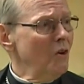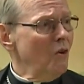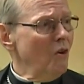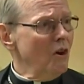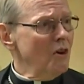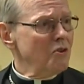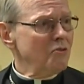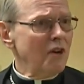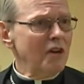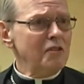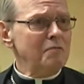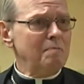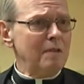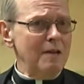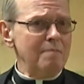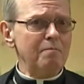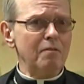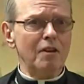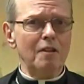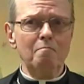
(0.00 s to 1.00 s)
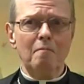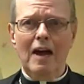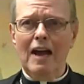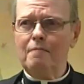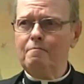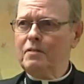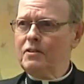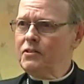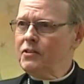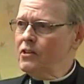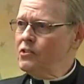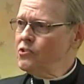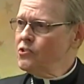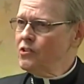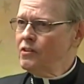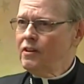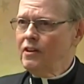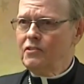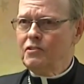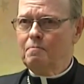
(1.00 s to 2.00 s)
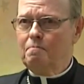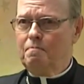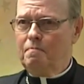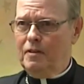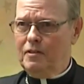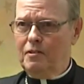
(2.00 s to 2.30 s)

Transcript: or trust people in my position as a,